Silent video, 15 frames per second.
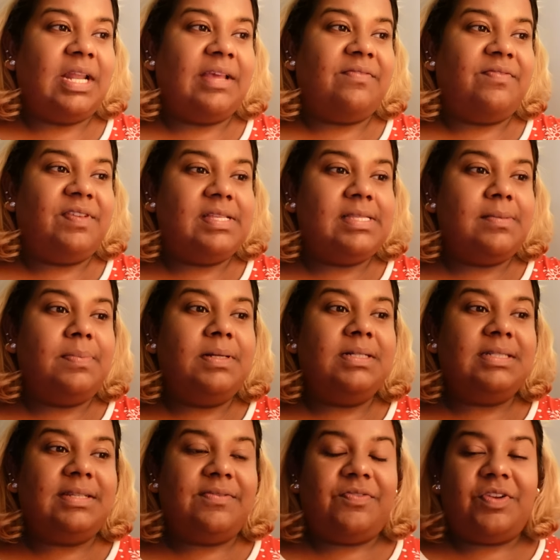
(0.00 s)
Like,
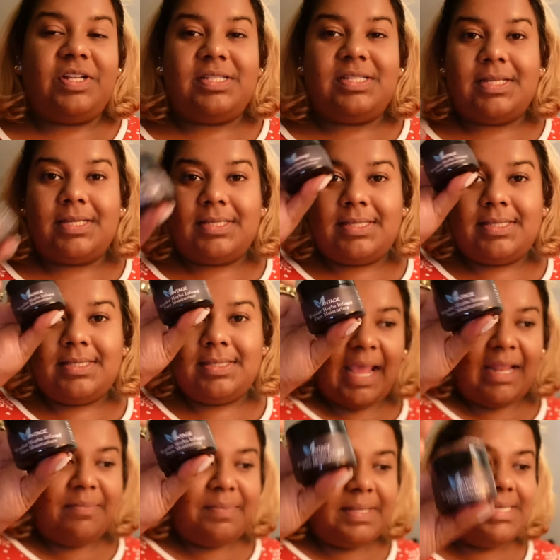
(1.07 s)
visible differences
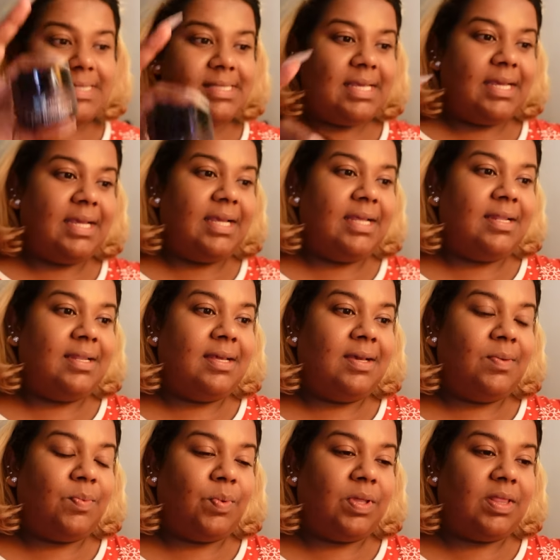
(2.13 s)
can be seen
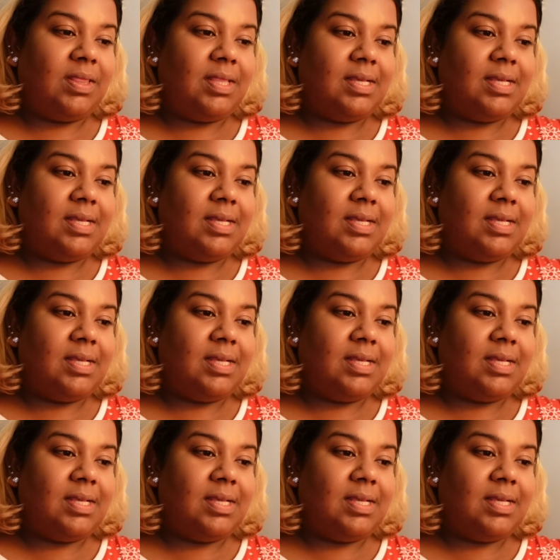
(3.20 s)
with